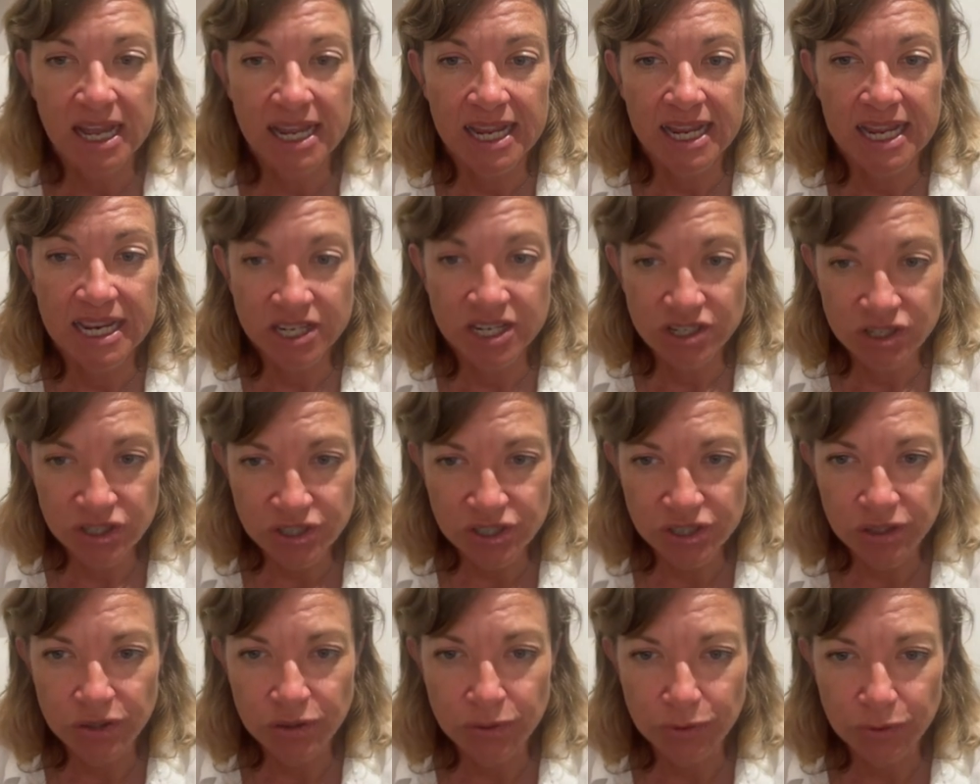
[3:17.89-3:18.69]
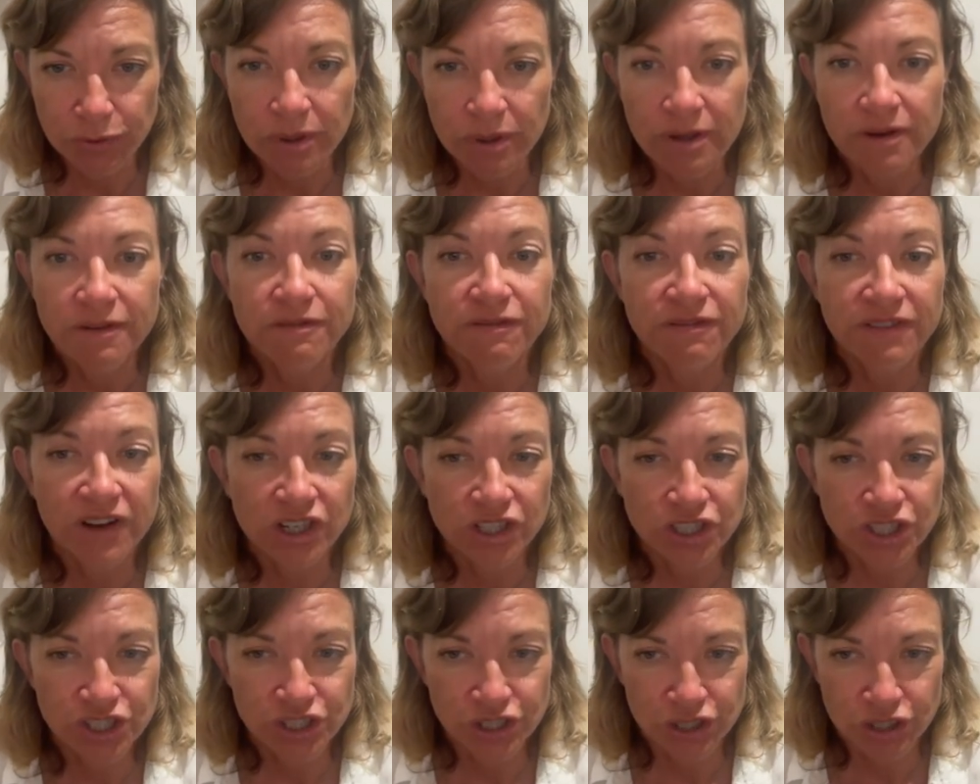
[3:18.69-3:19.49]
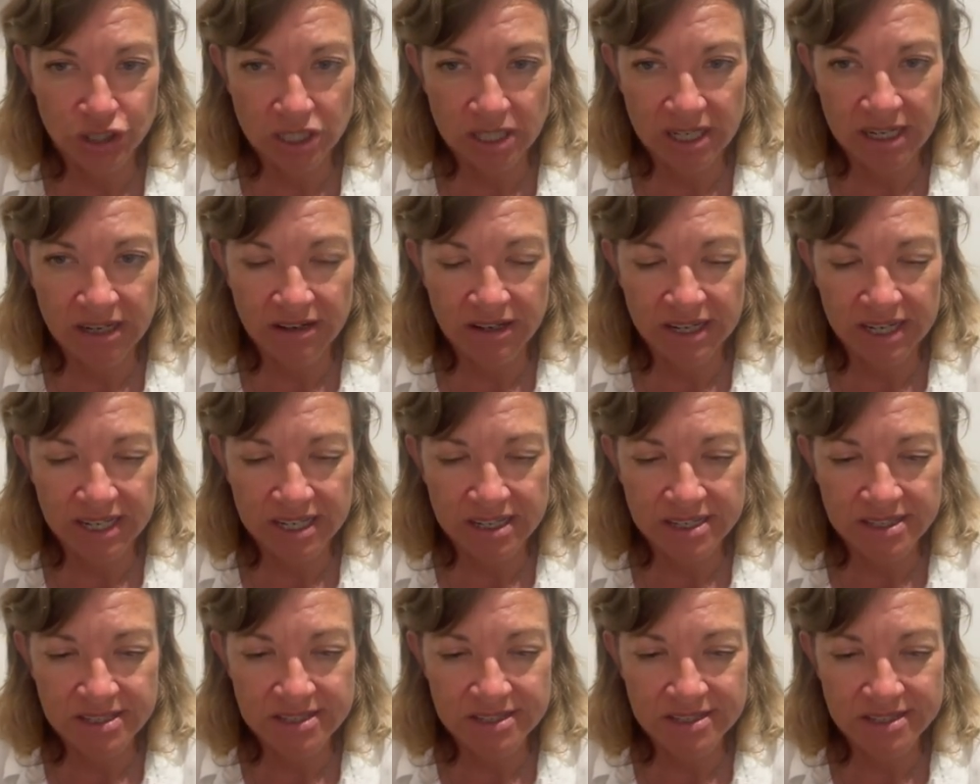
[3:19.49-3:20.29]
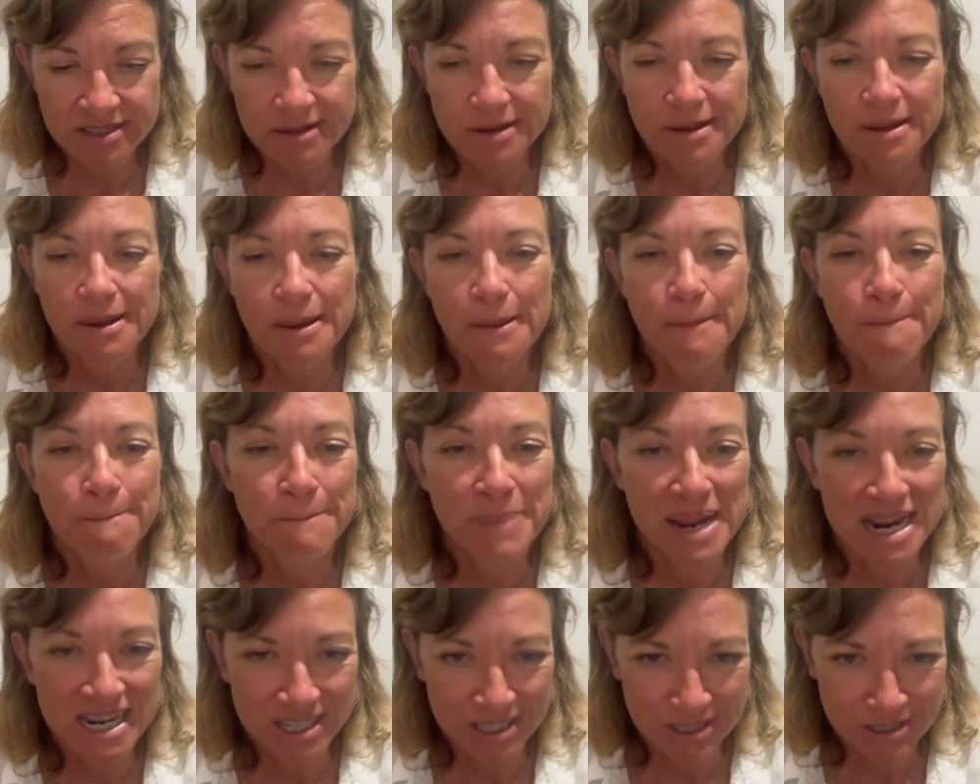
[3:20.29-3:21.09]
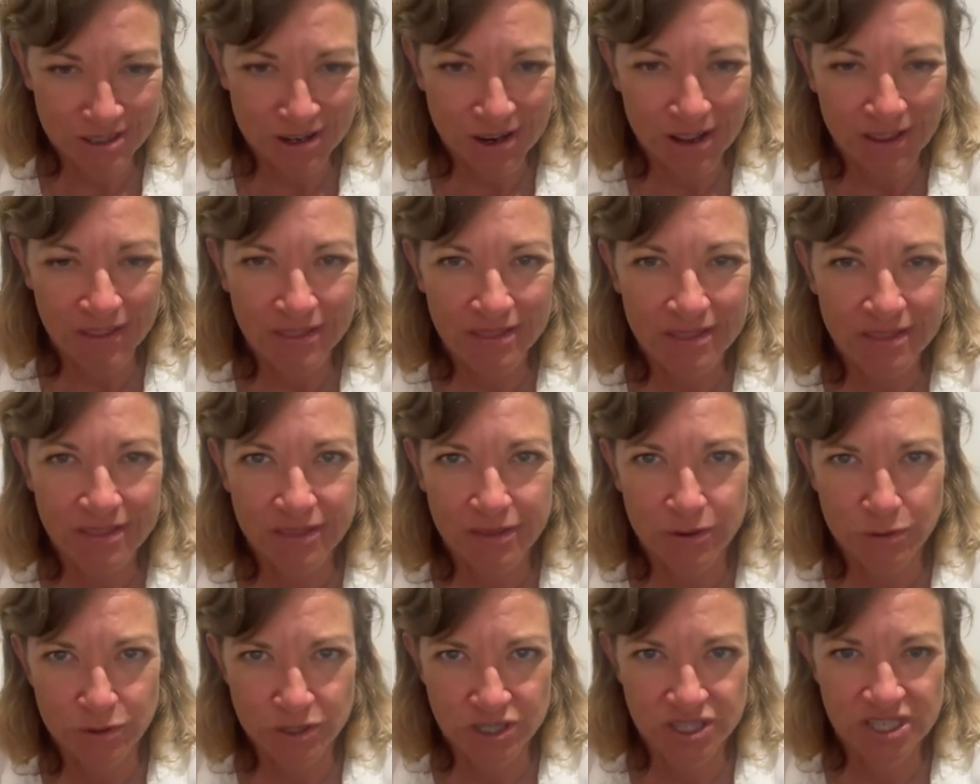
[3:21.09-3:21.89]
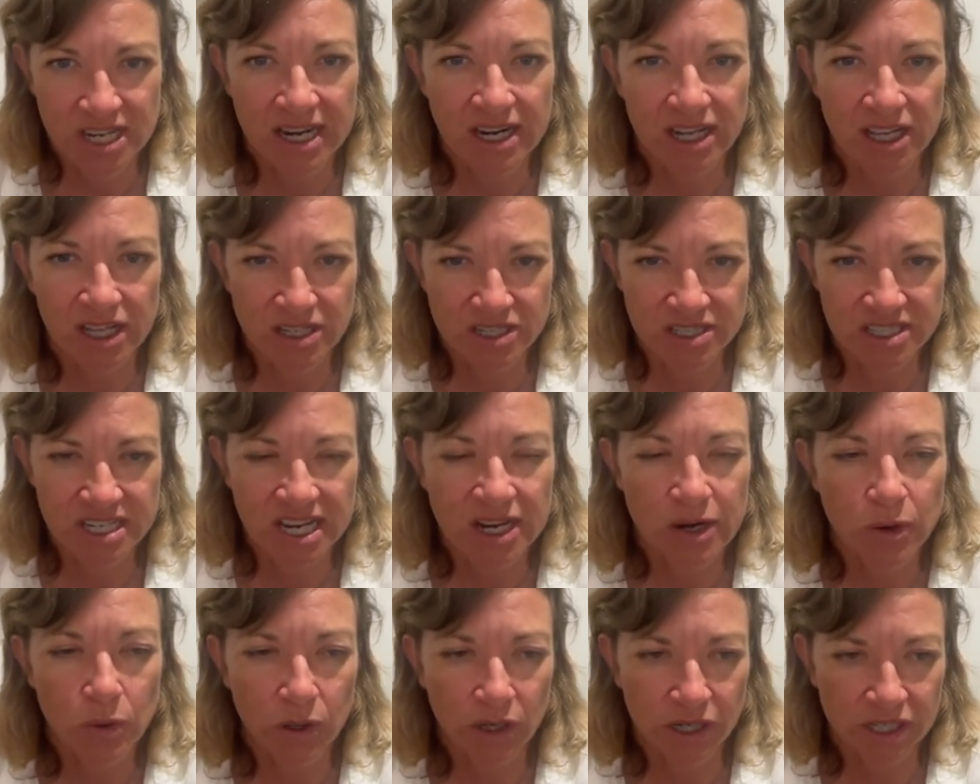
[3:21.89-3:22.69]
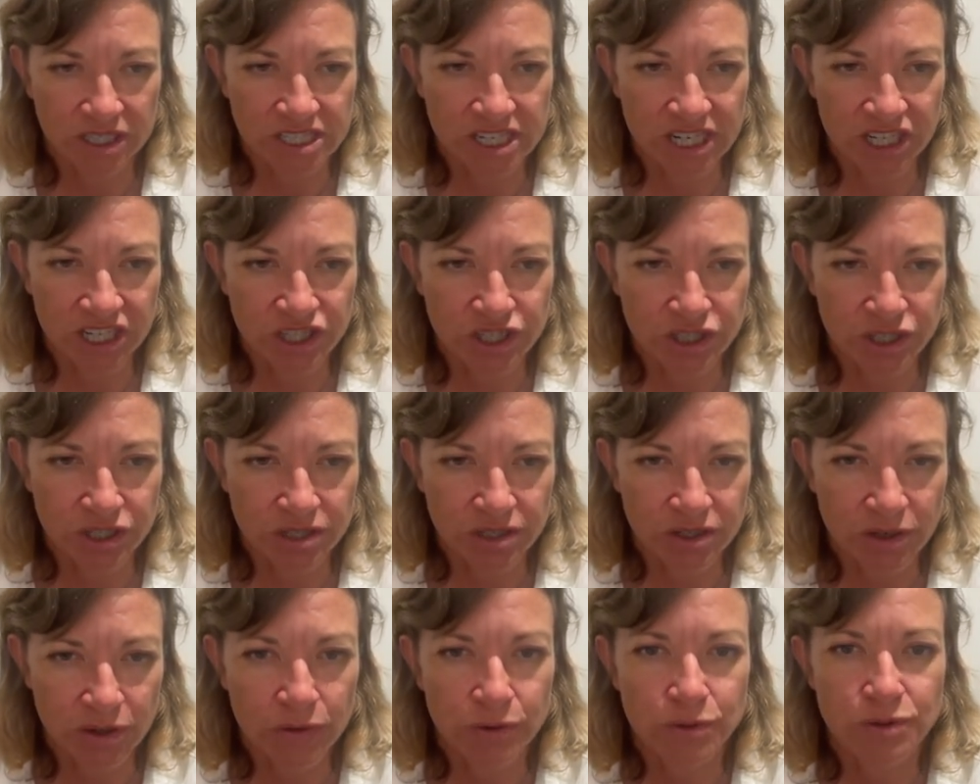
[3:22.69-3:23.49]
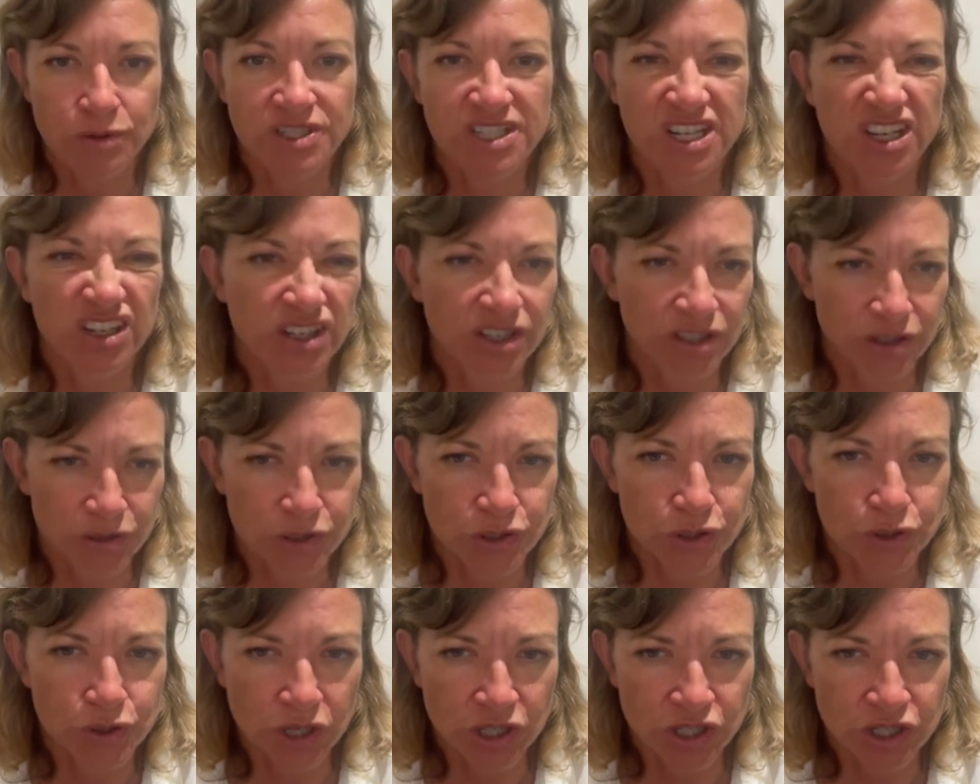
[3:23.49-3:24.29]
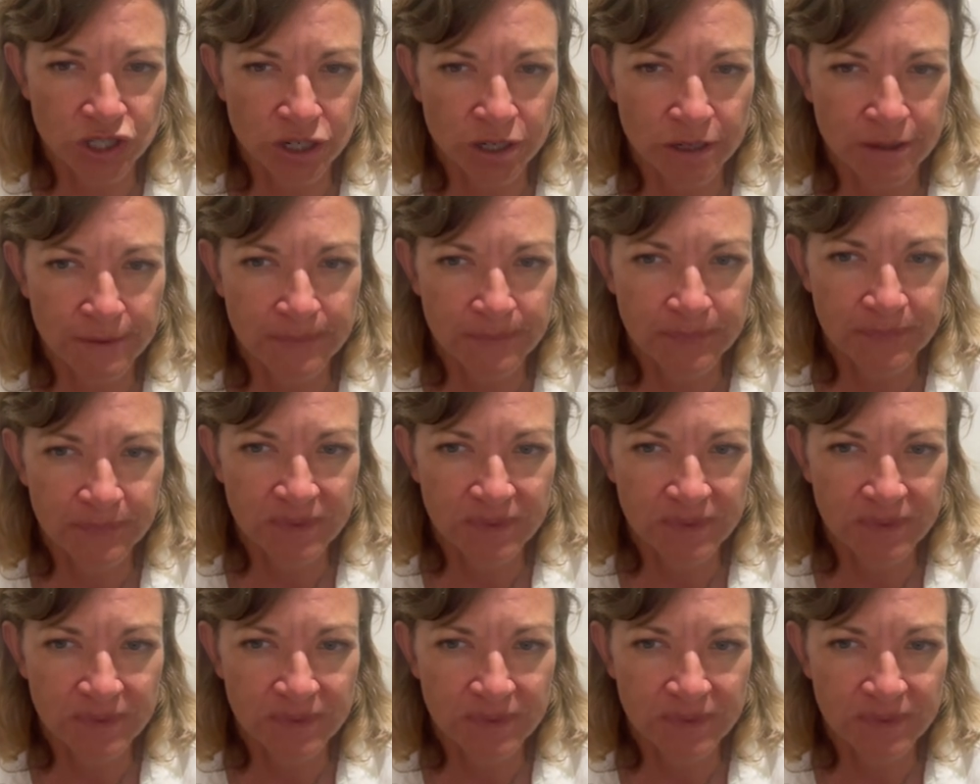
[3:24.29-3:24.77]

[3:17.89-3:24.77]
into functional areas based on their cytoarchitecture, or their cellular structure.